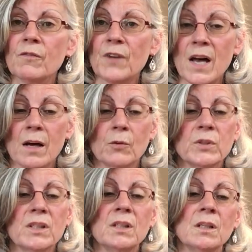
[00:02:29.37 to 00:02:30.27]
found
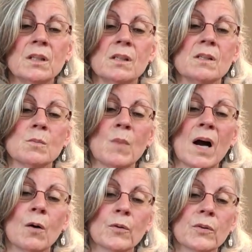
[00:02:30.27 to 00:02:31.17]
in his
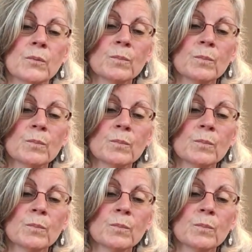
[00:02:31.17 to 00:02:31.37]
mouth.